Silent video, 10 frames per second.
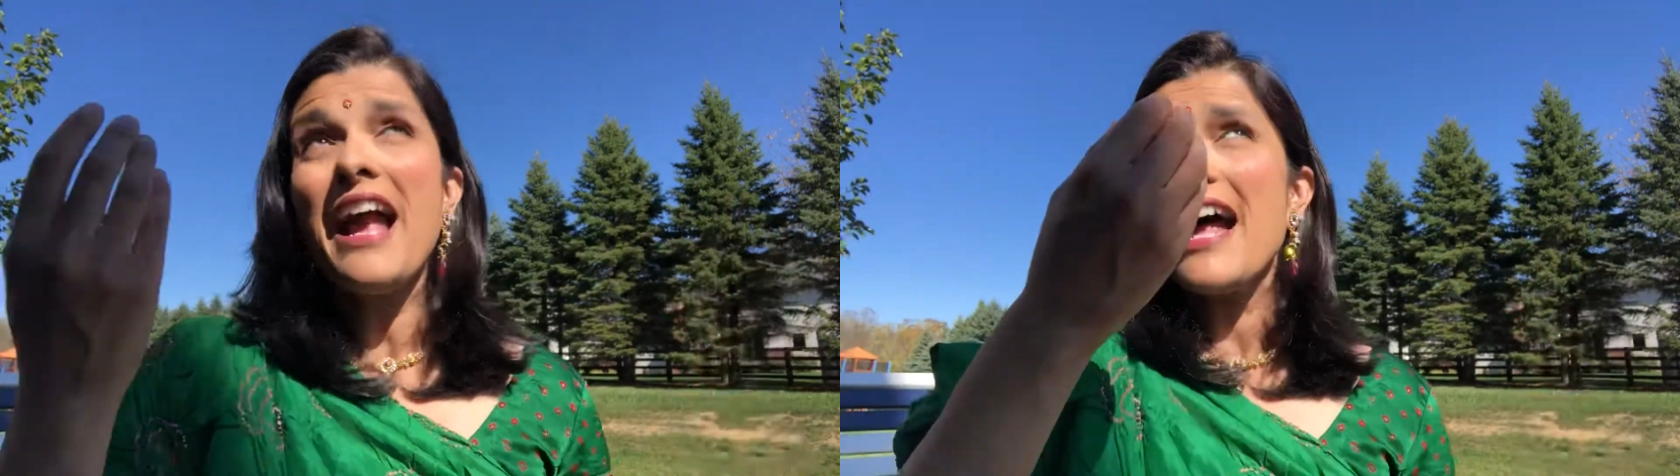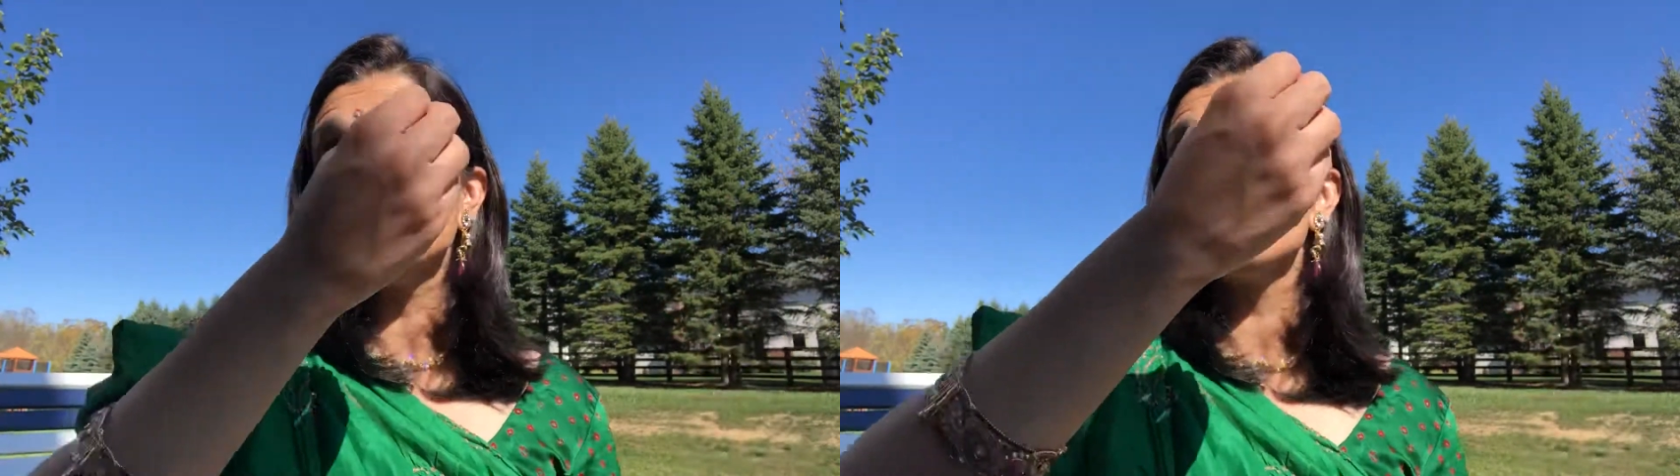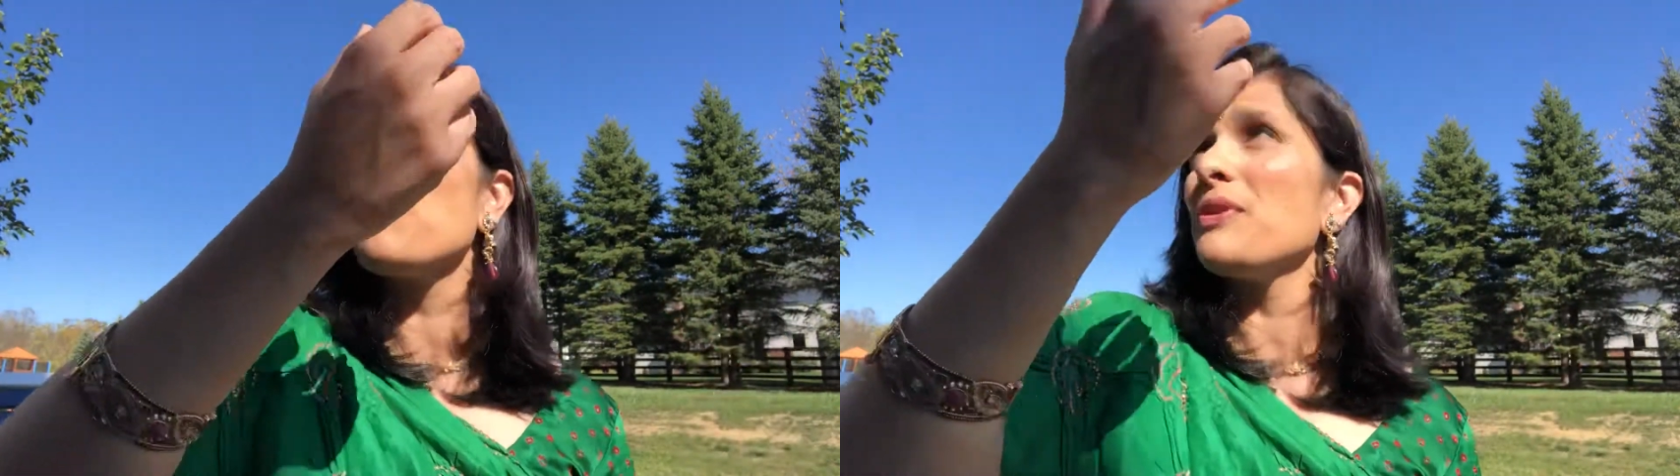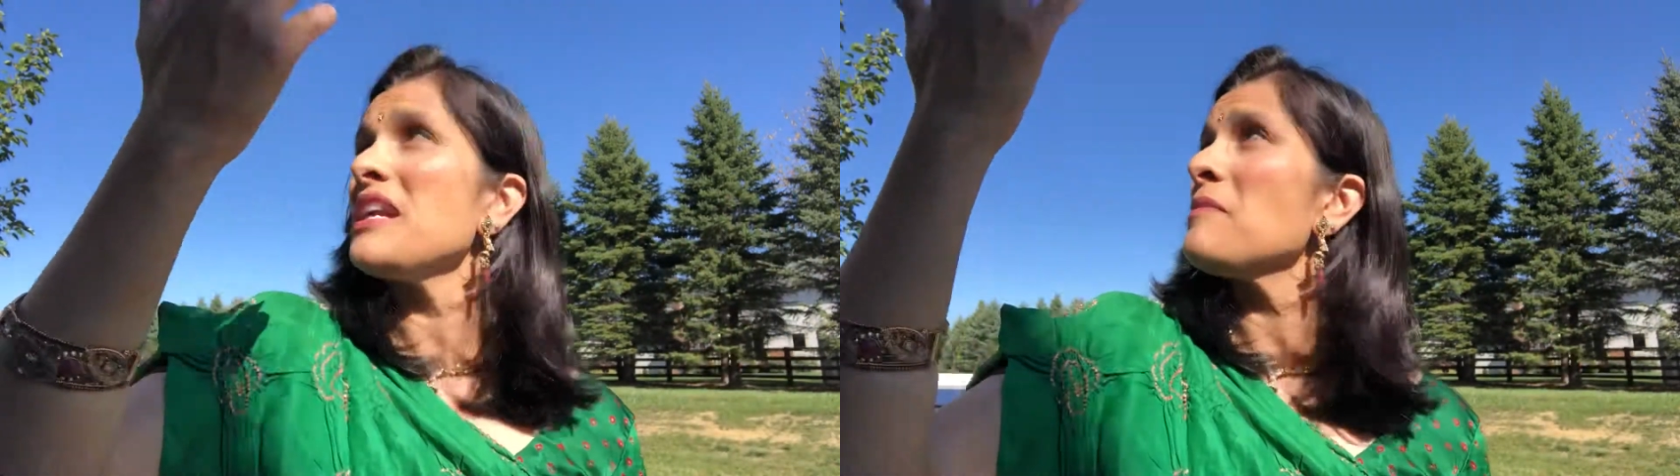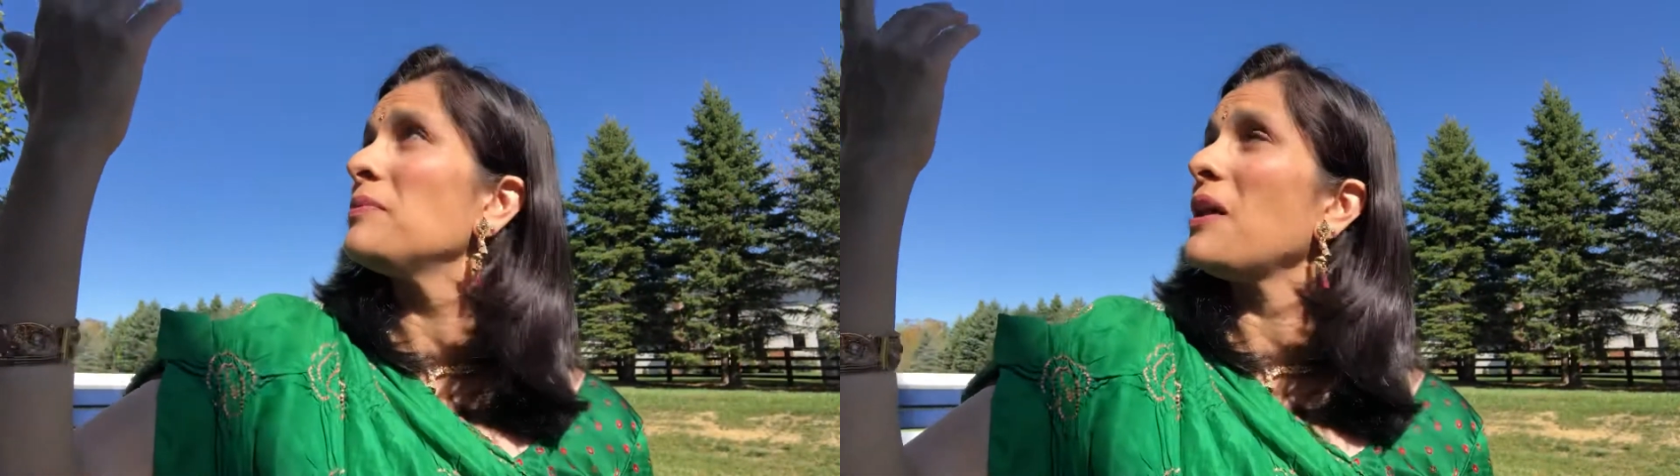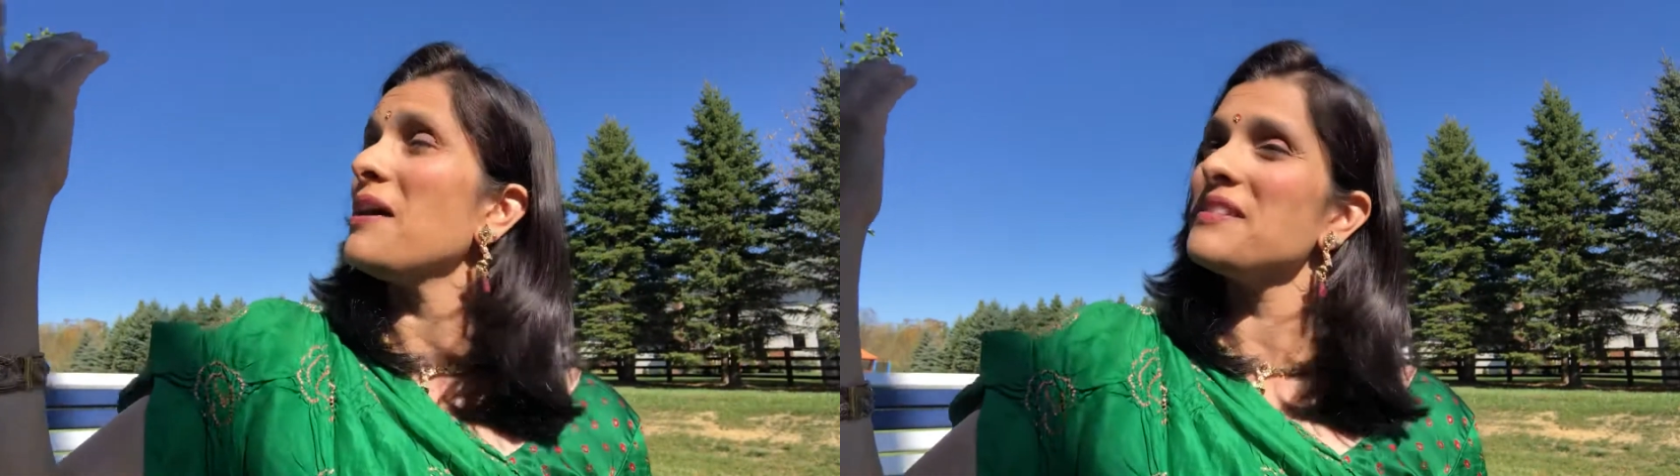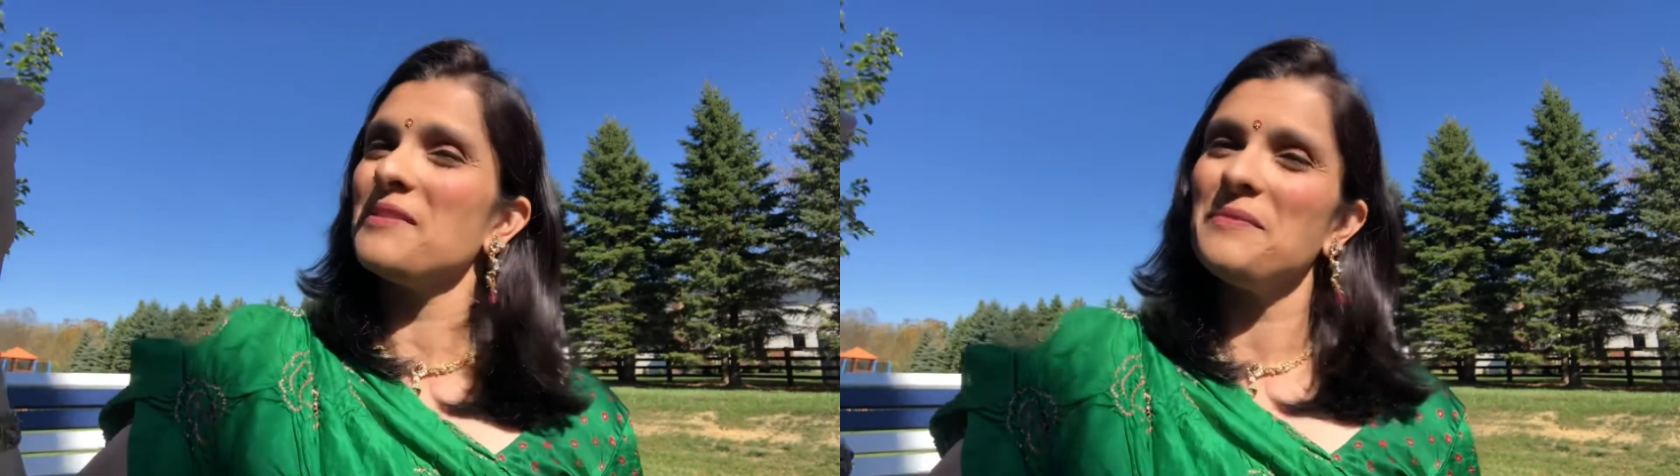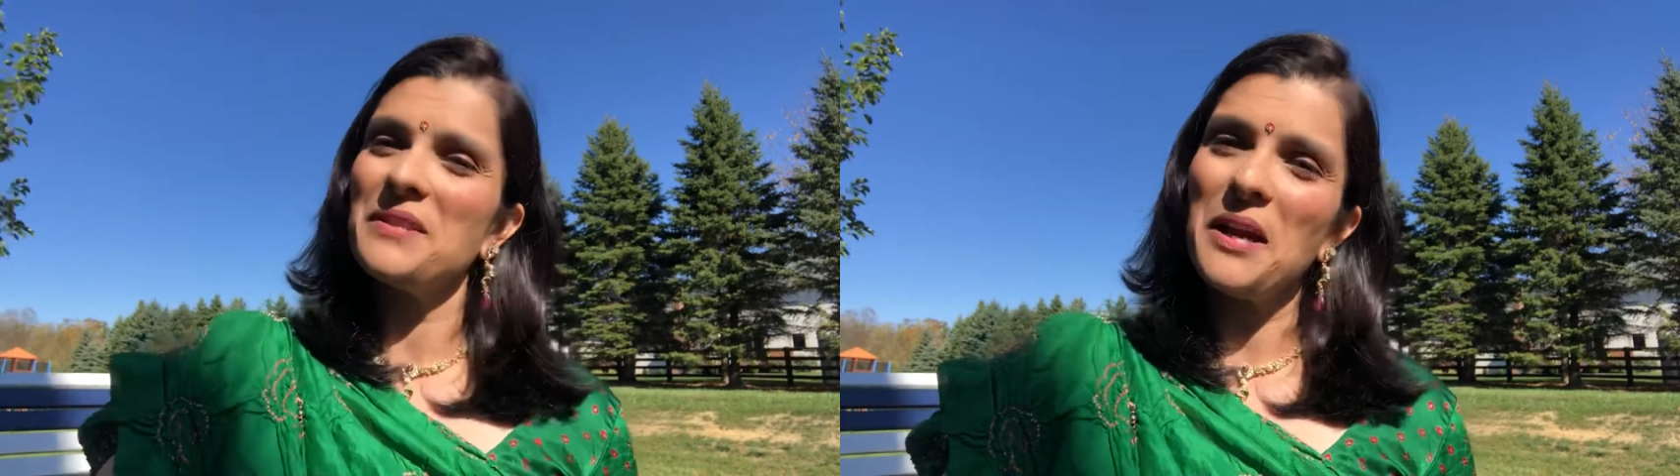and spring
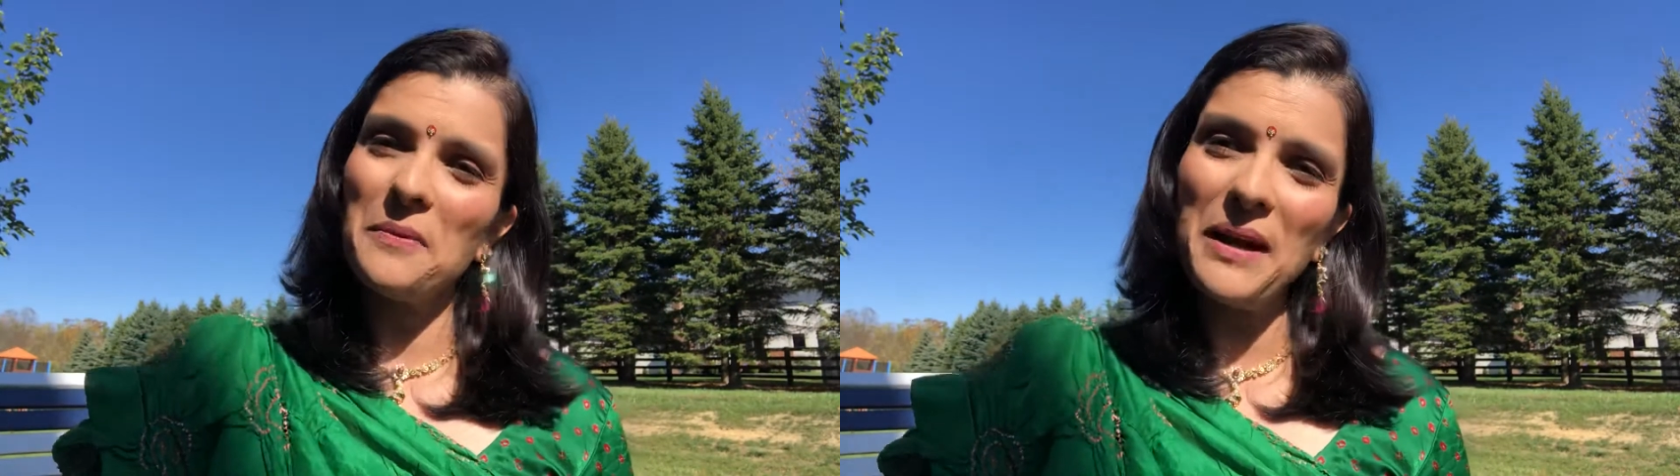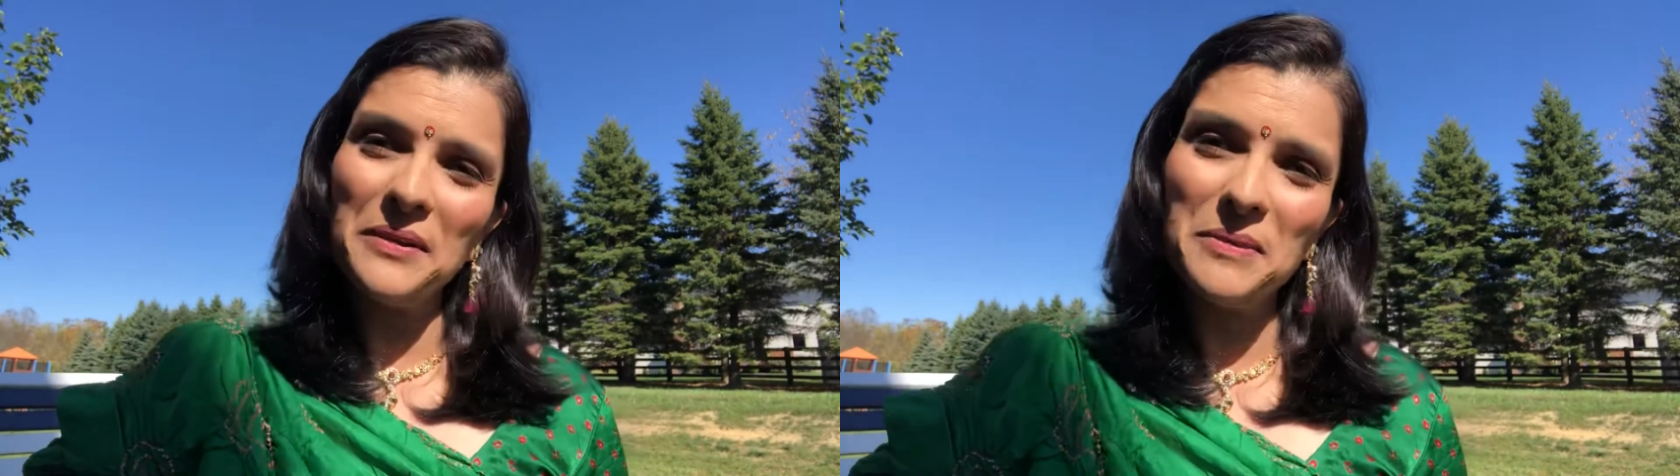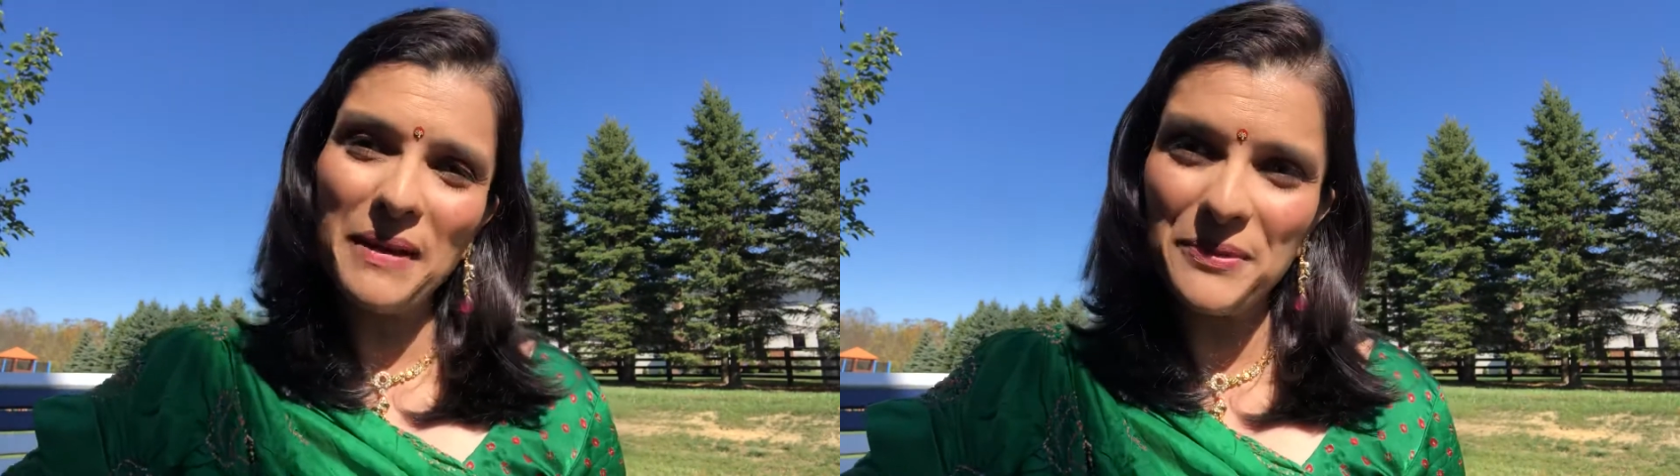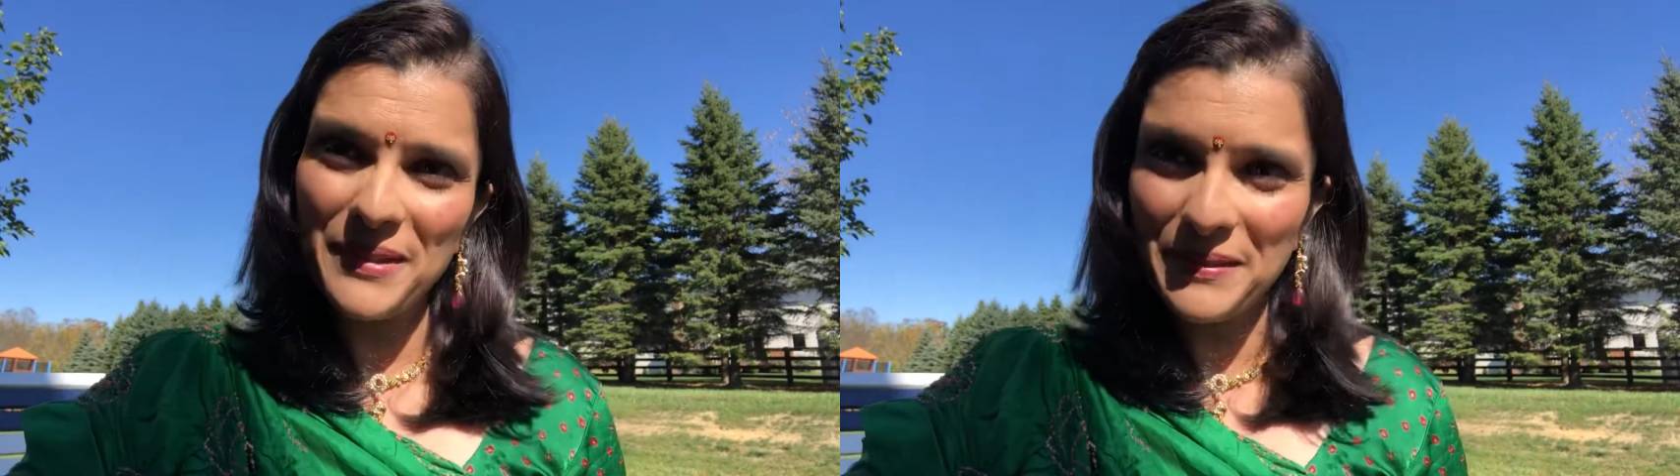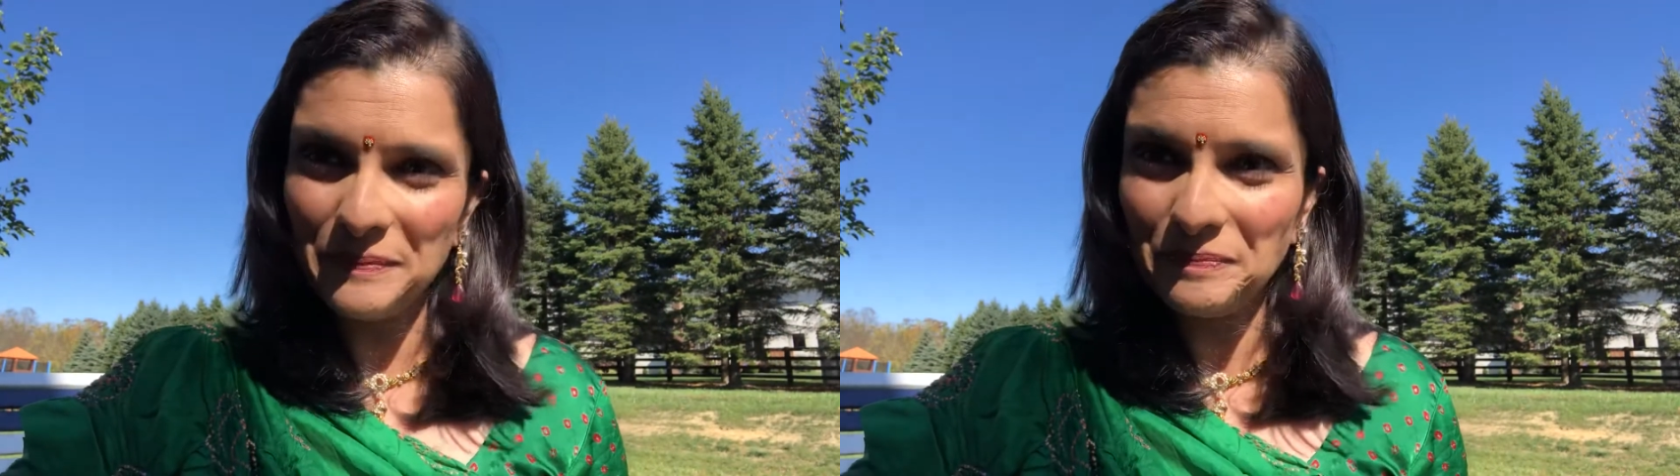blossomed around the mountain.